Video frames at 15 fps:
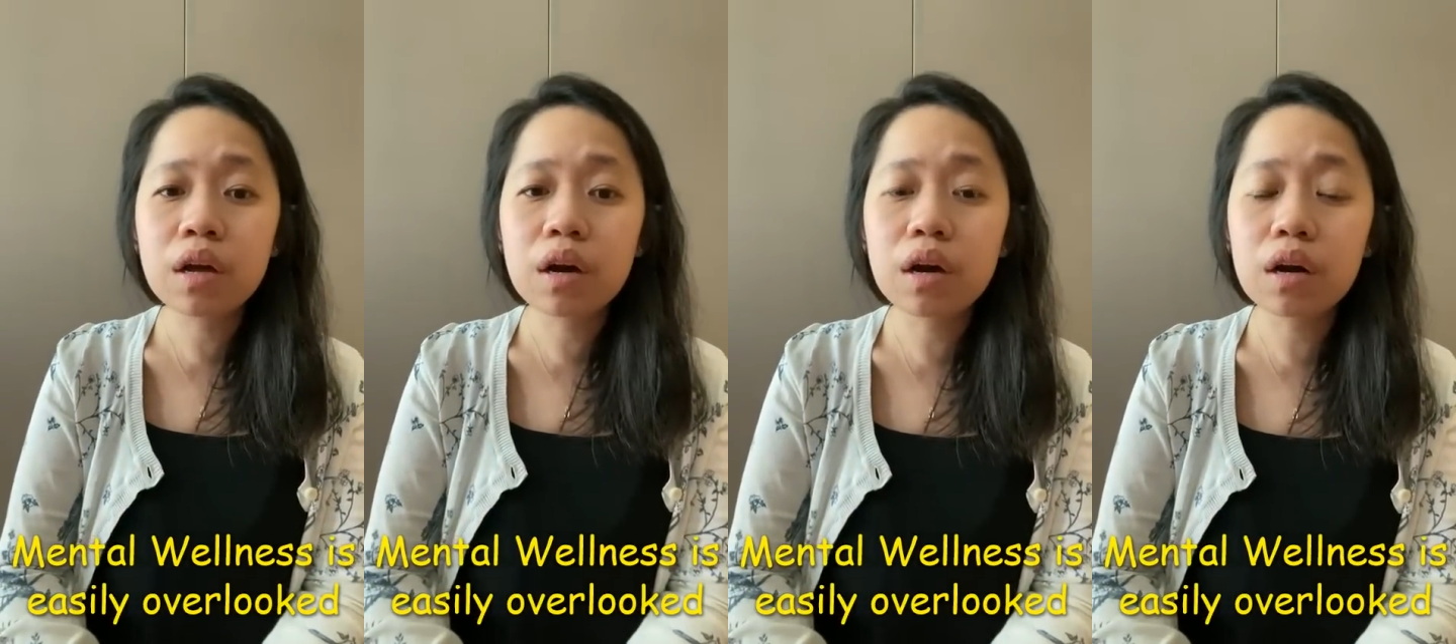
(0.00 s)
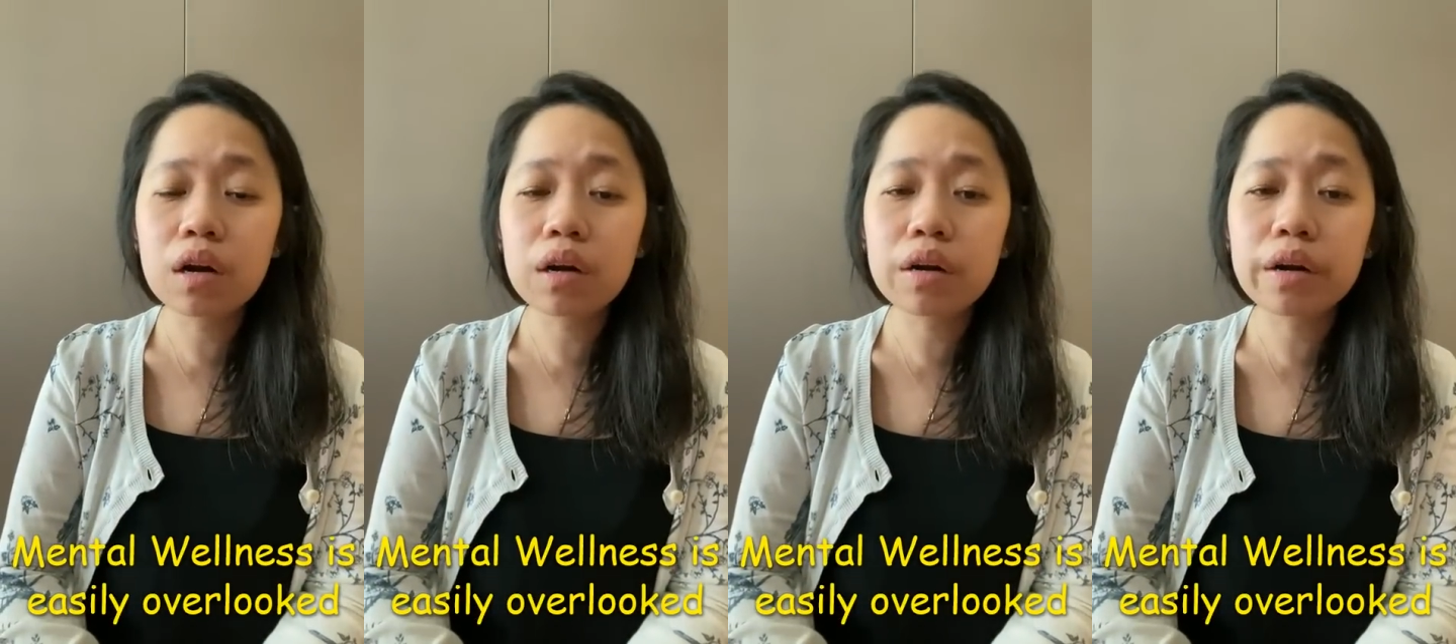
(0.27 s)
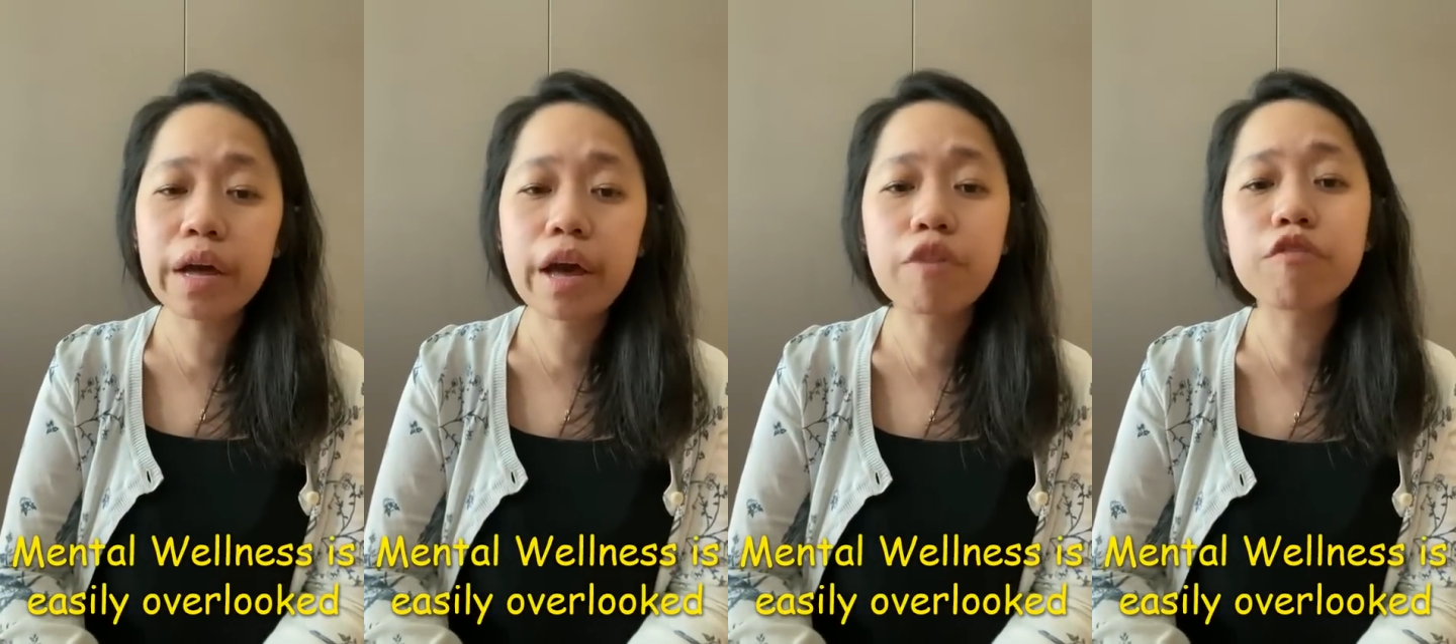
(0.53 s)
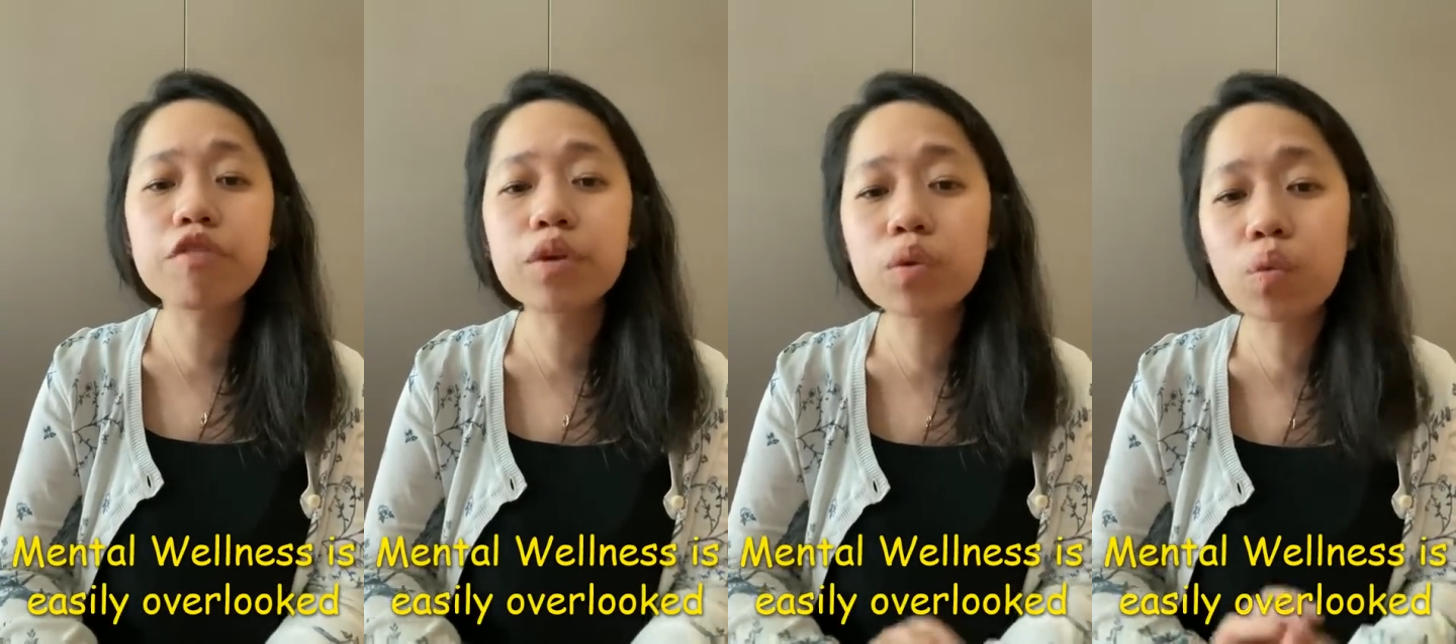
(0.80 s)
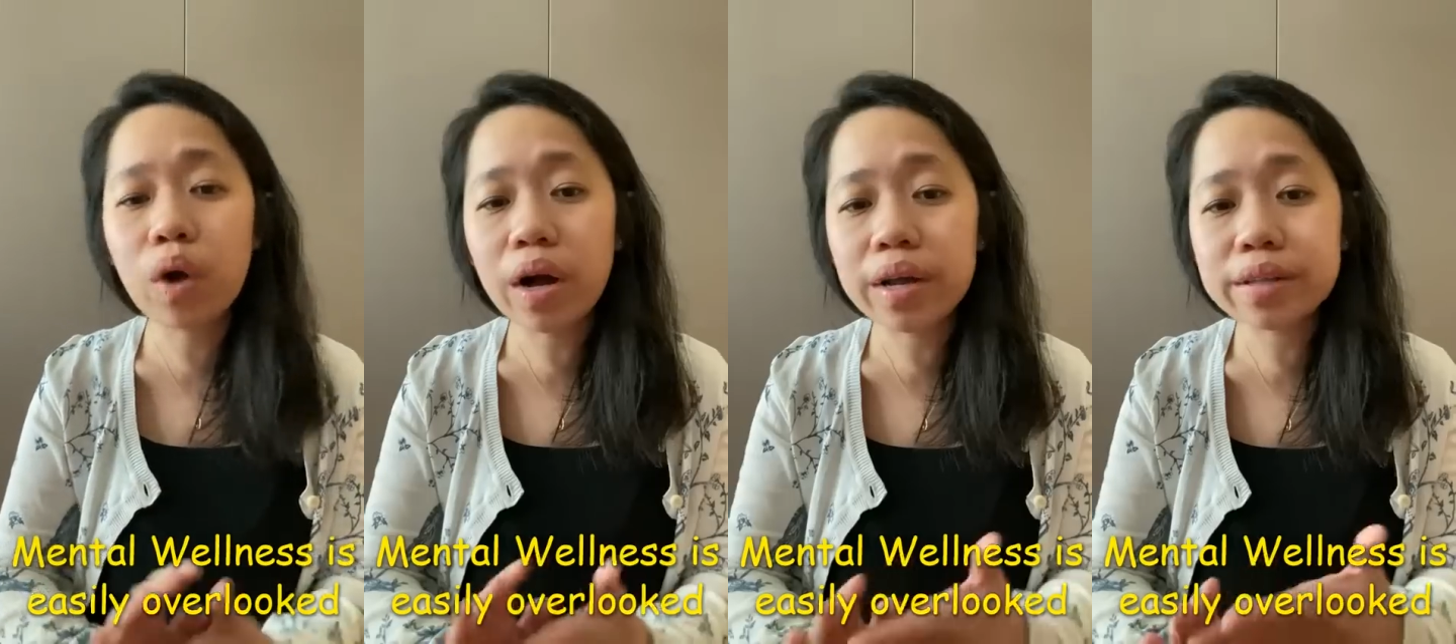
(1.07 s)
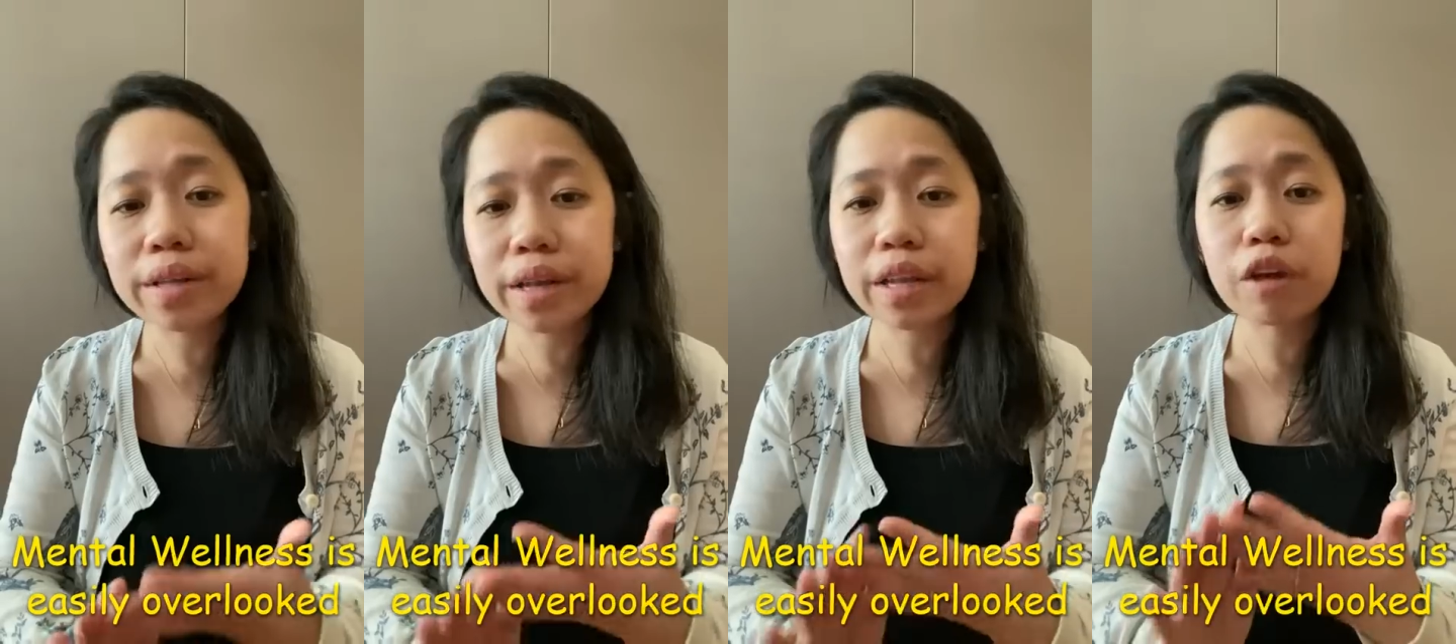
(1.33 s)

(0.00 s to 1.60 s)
everyone and